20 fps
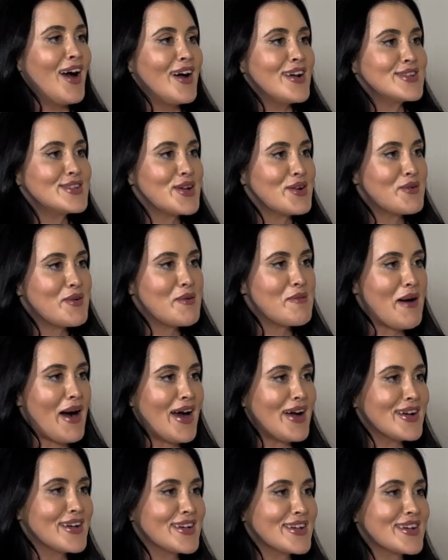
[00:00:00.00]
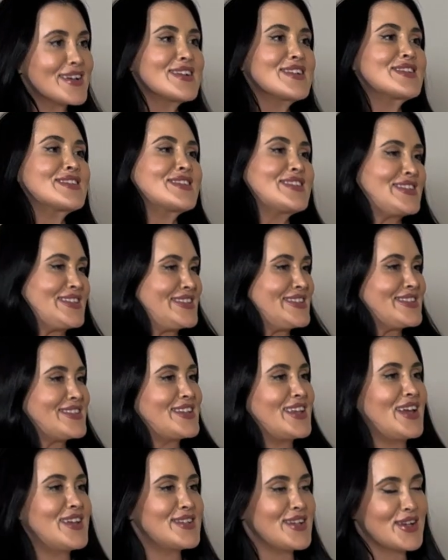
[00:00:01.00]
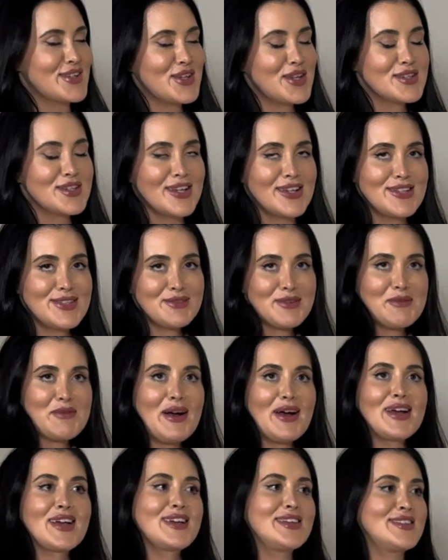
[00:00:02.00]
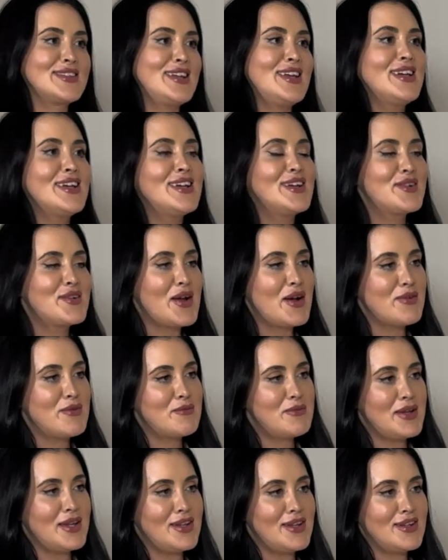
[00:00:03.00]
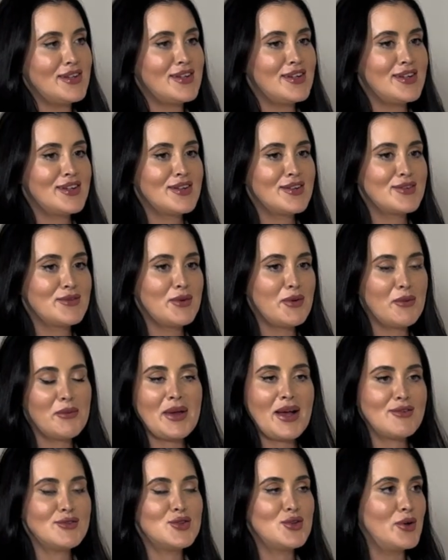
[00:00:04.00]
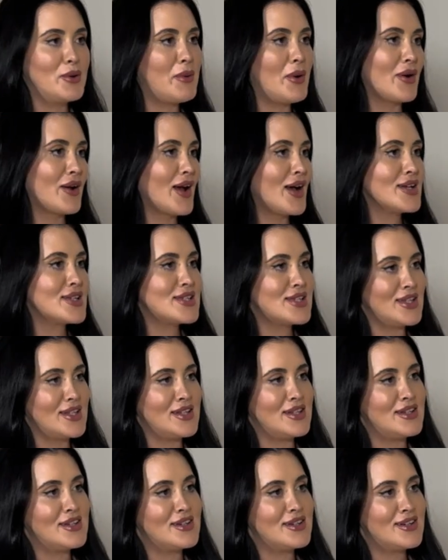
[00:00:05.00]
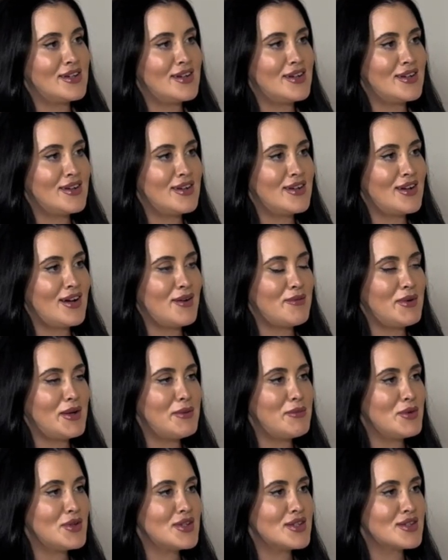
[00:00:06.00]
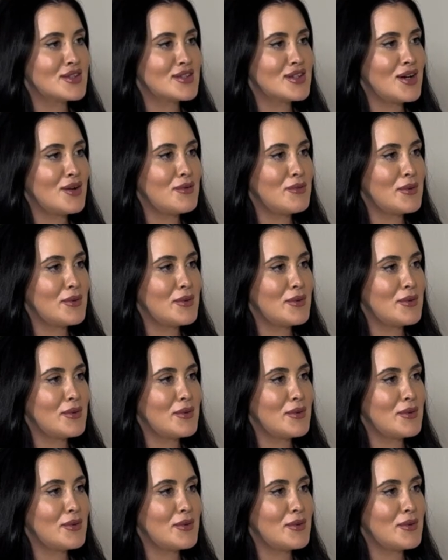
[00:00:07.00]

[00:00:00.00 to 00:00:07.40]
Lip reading: So we're back. It's actually exciting to be back, isn't it? We haven't done a podcast in how many months now?